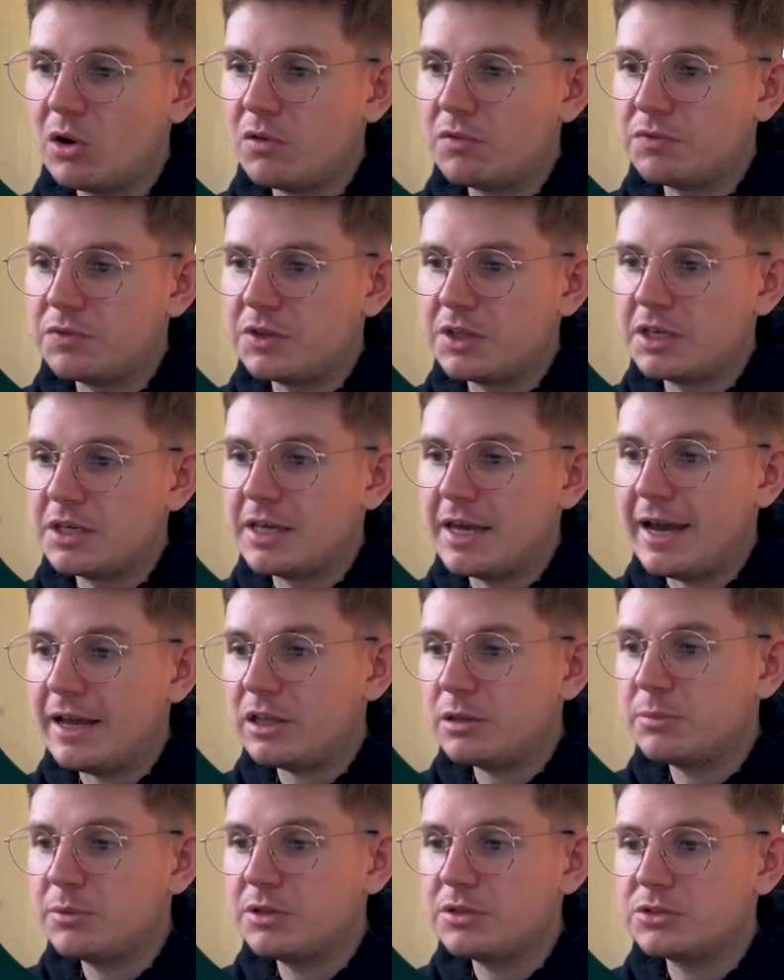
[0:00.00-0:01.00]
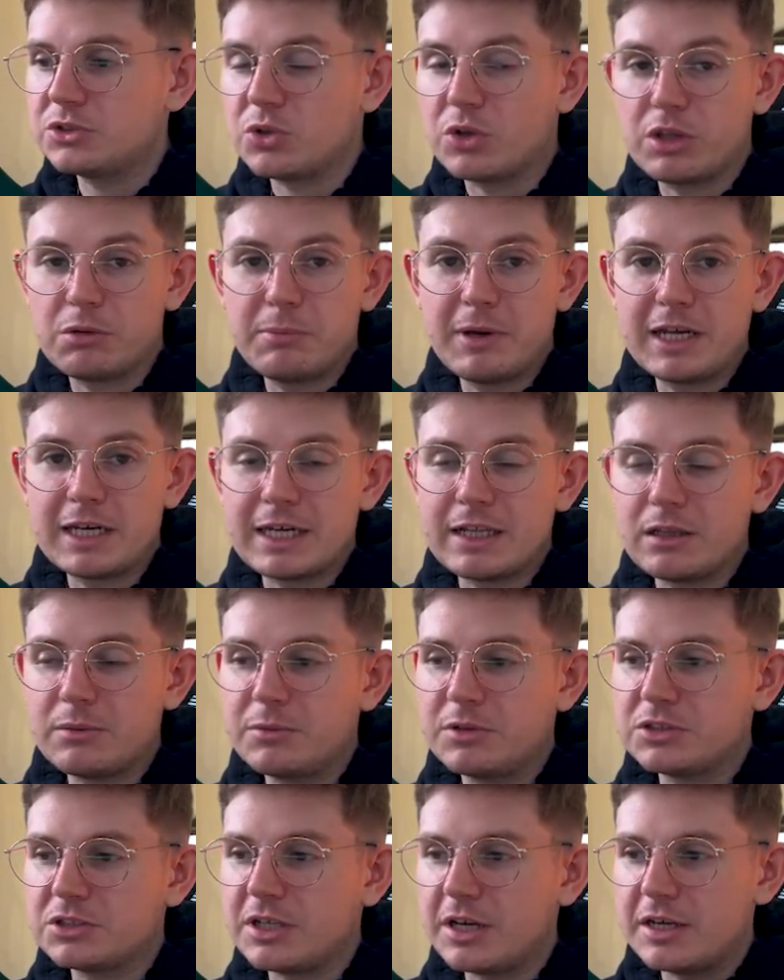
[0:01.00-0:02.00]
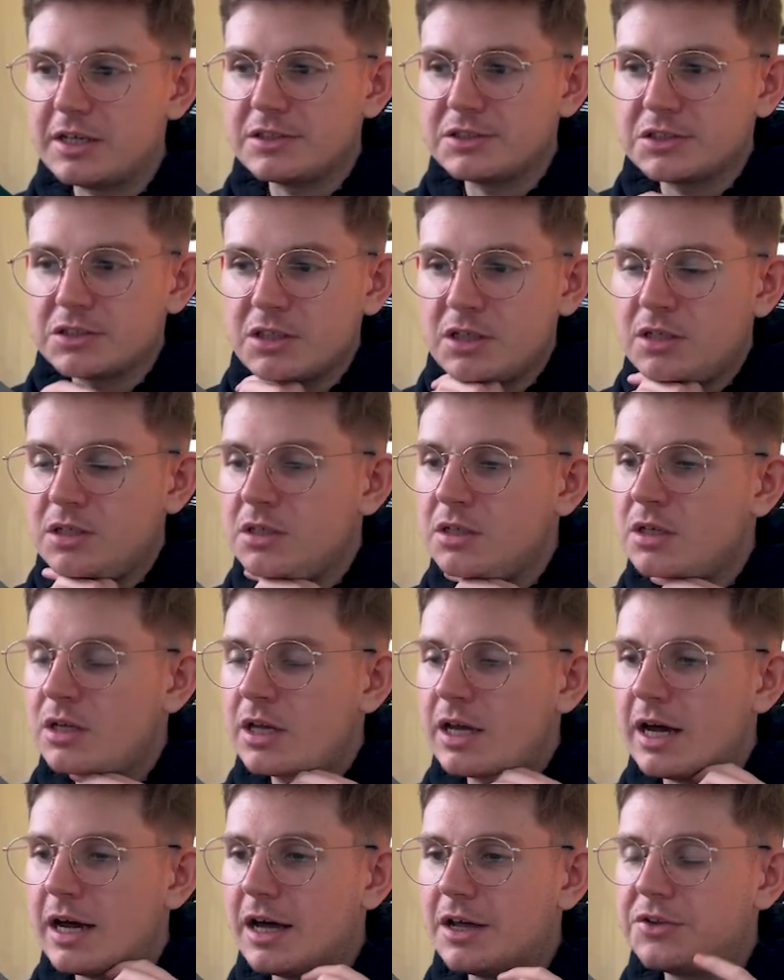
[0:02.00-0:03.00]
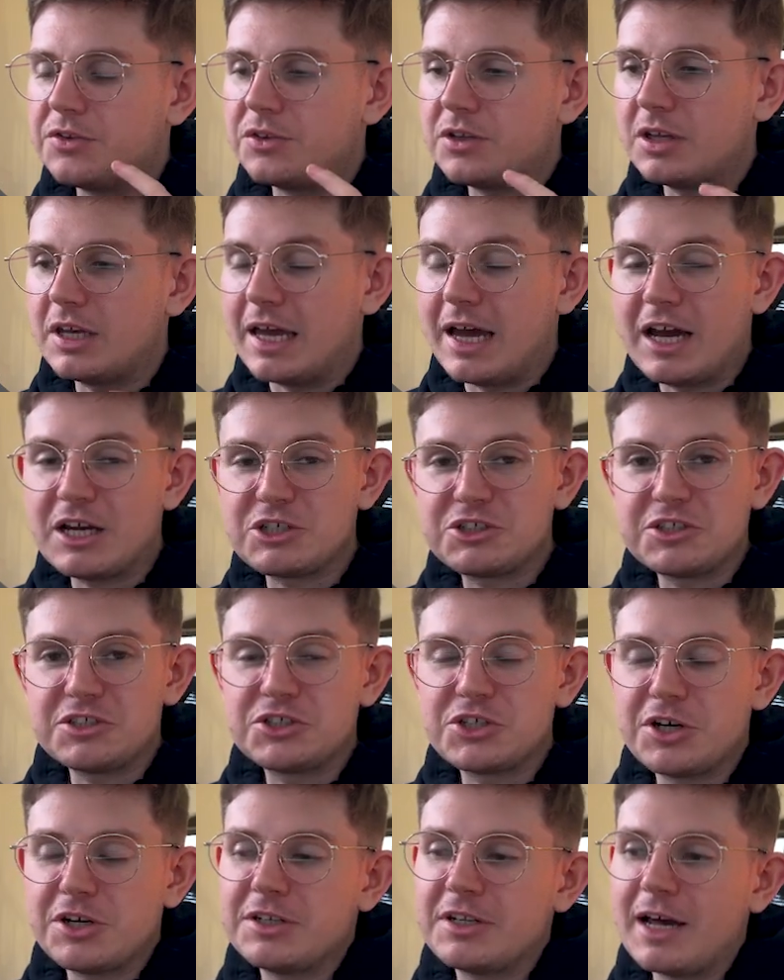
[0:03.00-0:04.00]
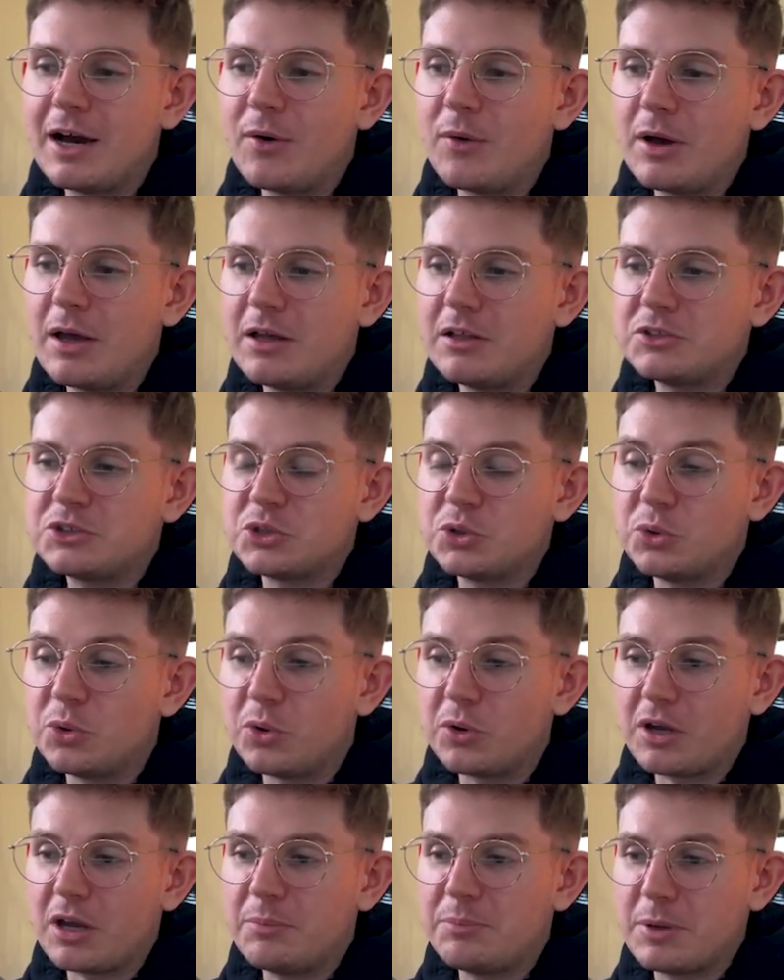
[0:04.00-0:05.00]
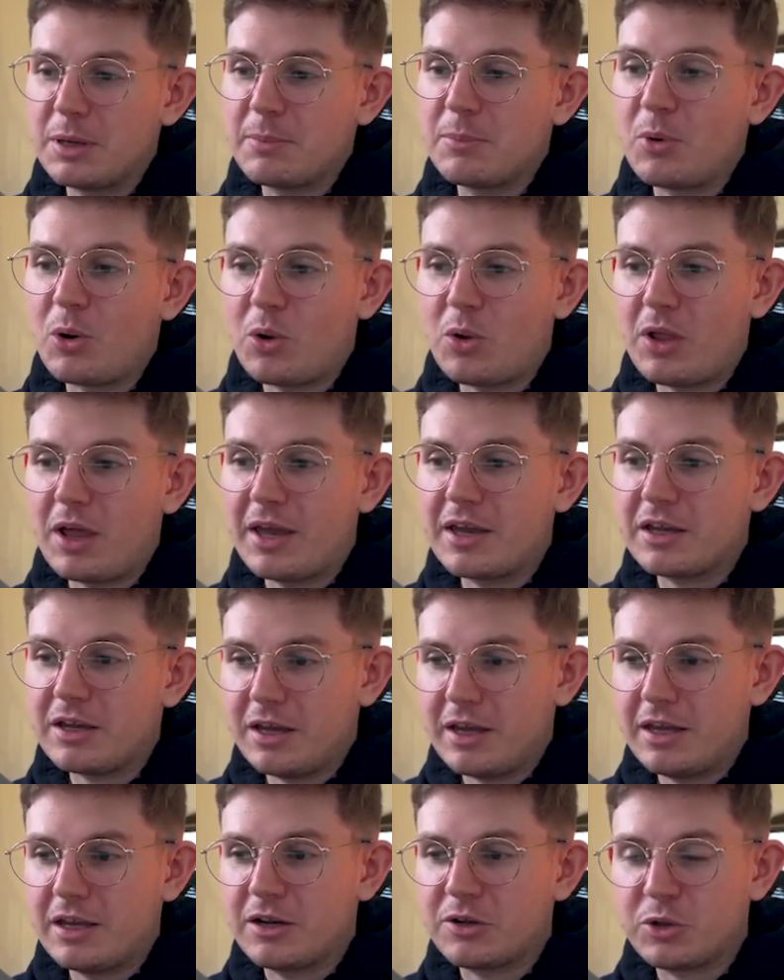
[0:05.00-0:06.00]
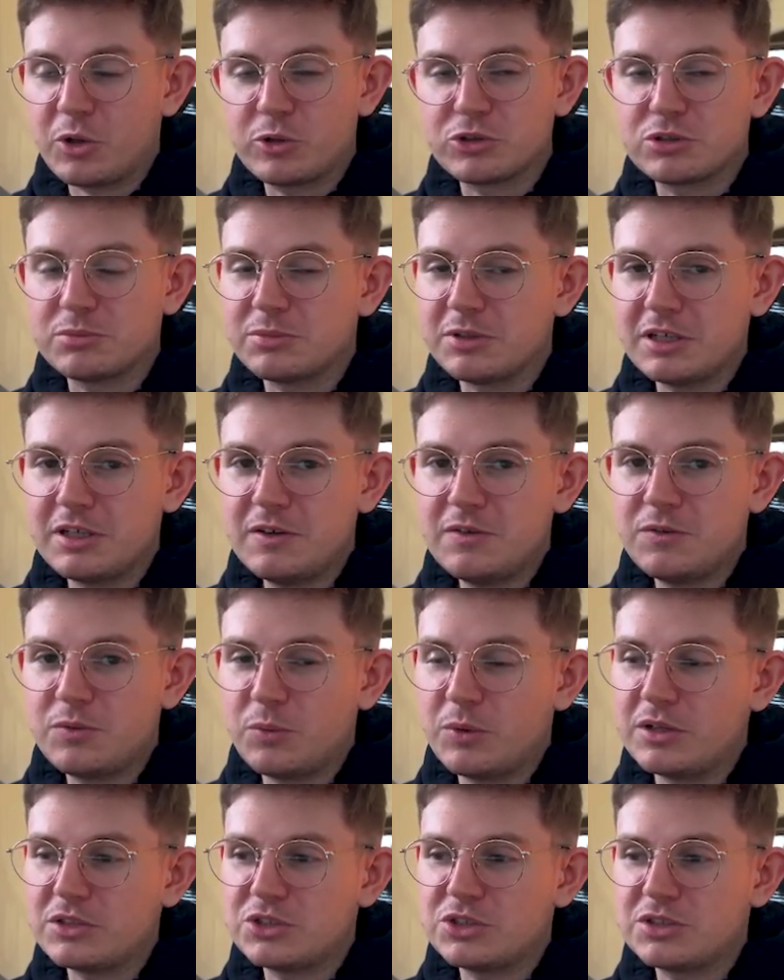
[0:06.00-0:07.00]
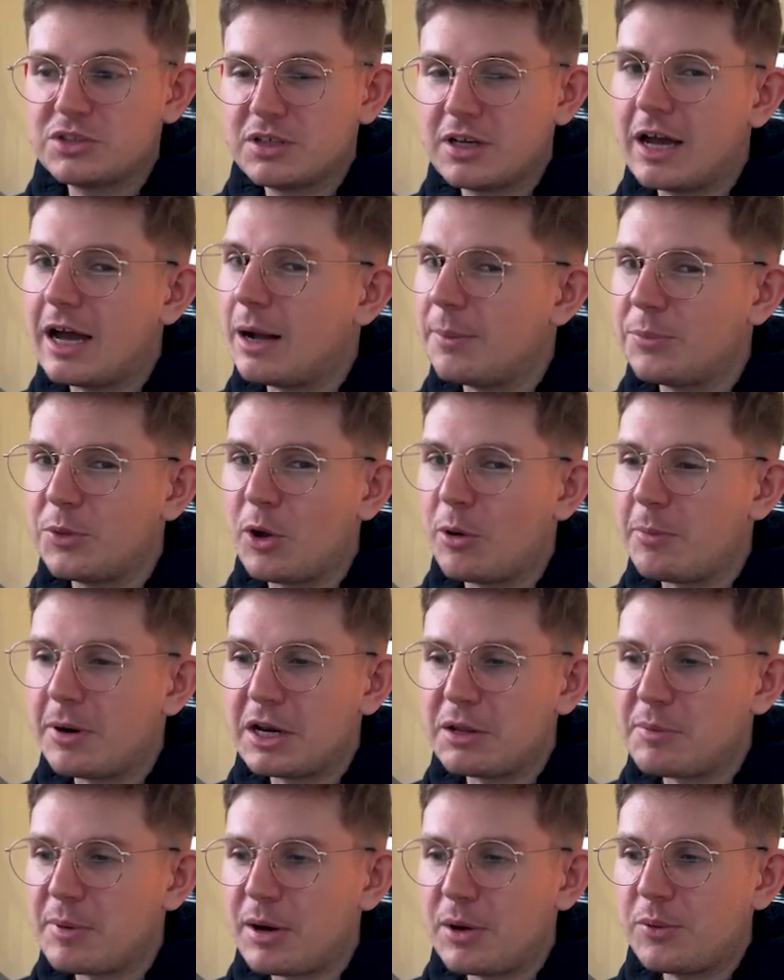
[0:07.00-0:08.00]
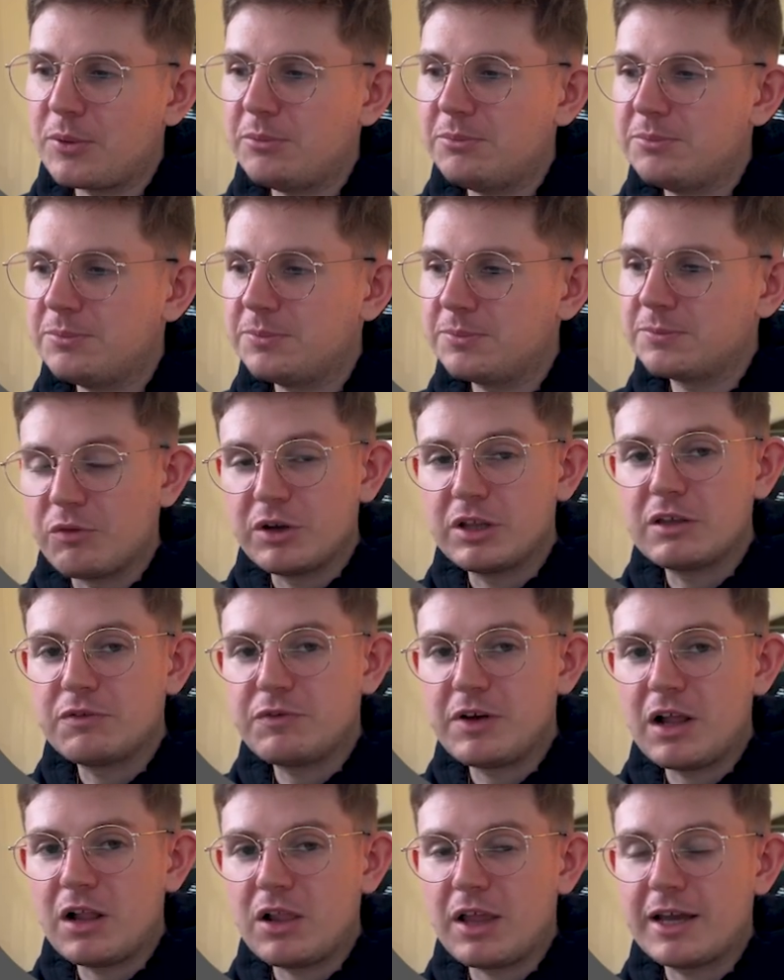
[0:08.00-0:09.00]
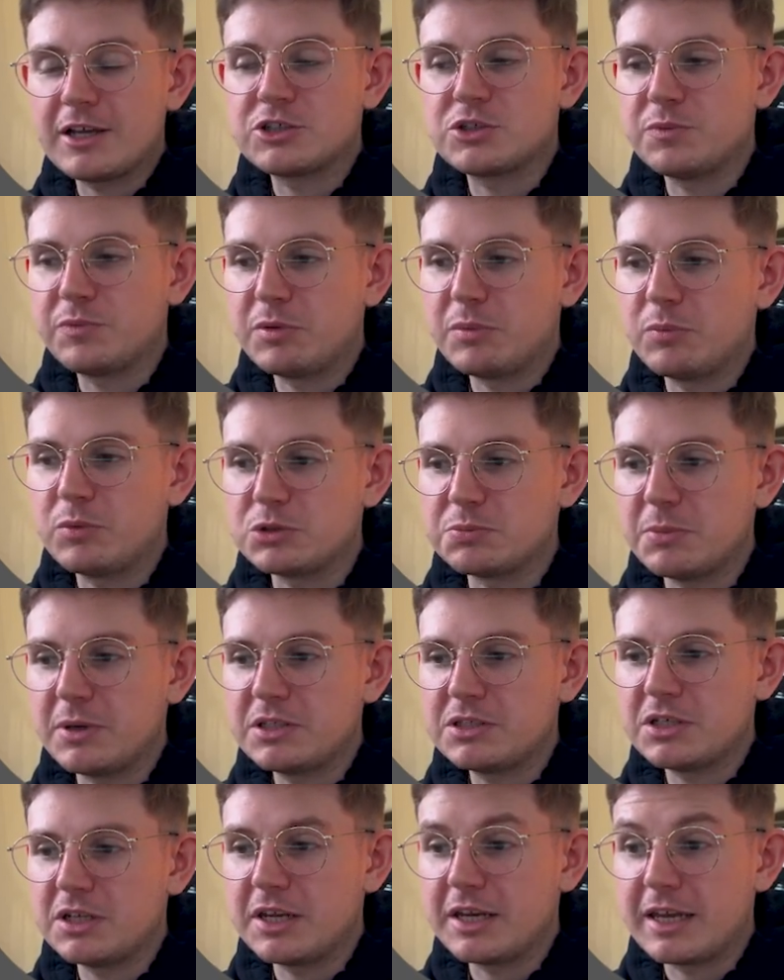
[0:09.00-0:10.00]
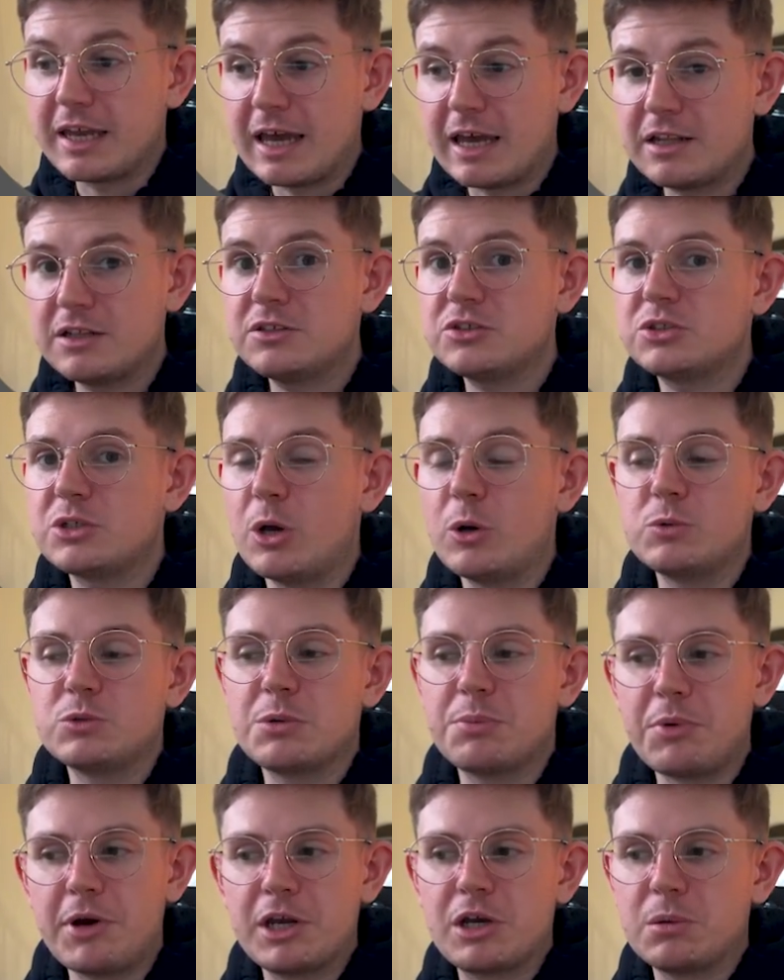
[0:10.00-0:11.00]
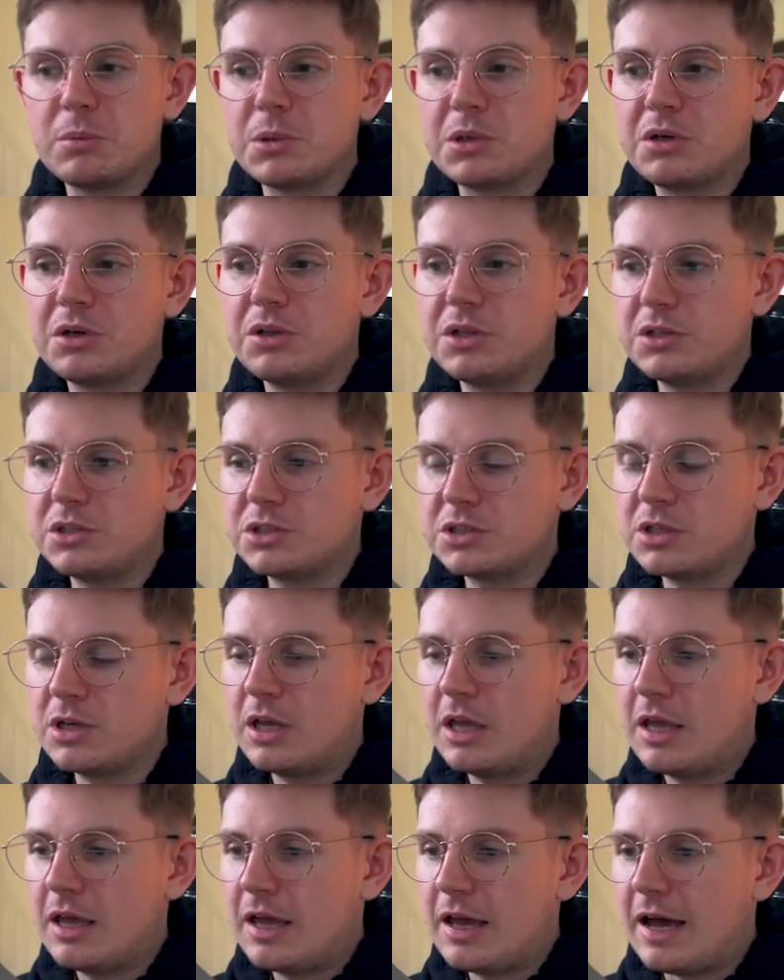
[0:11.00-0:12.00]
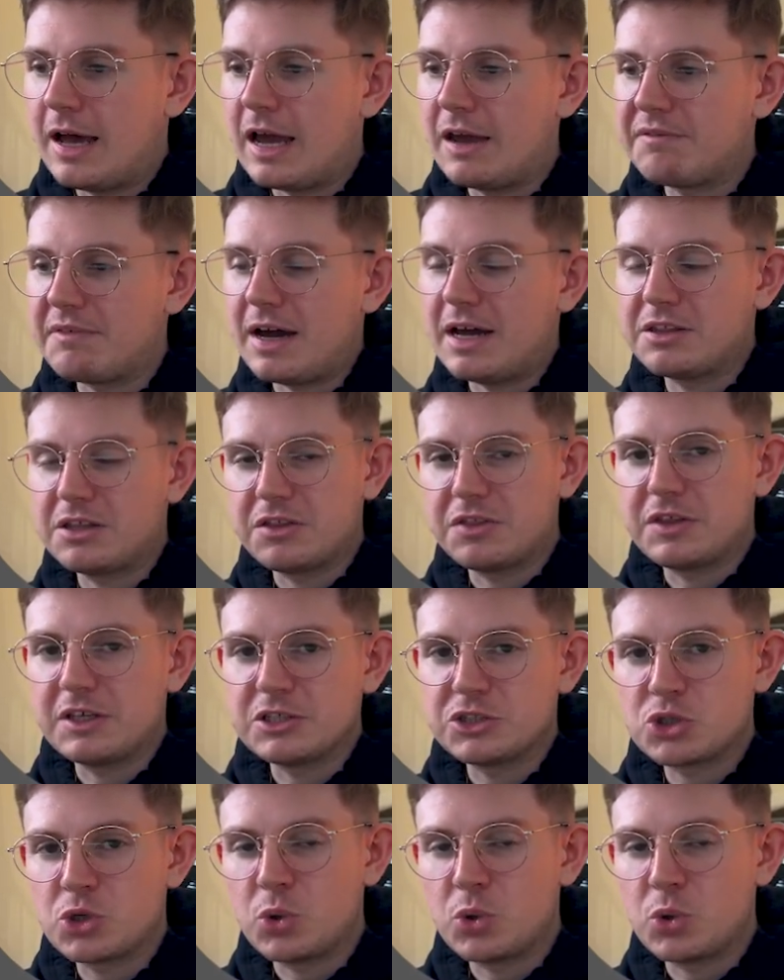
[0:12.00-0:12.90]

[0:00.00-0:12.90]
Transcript: of the elements, or the main elements that is. And it actually turned out to look a bit more like a close-up leaf, which I'm not mad about. I really felt like something was missing again, so to break up the colours, I've added this